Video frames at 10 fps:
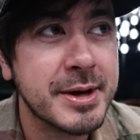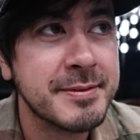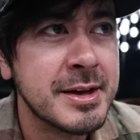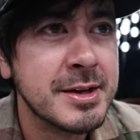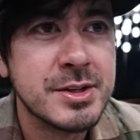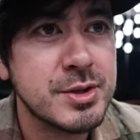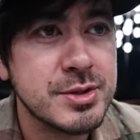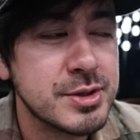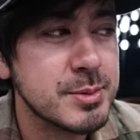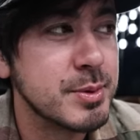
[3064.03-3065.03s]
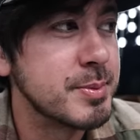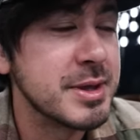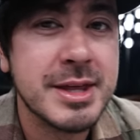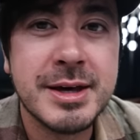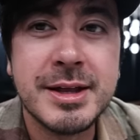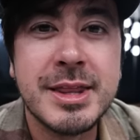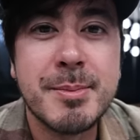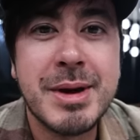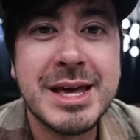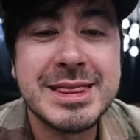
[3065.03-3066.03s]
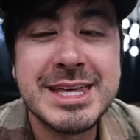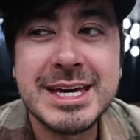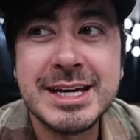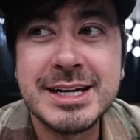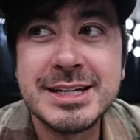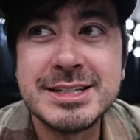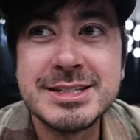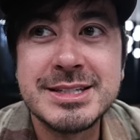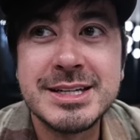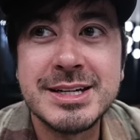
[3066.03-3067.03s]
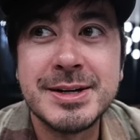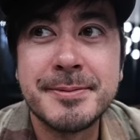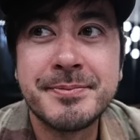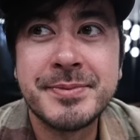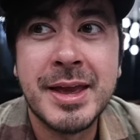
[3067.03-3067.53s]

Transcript: But YouTube will be the, the main thing still.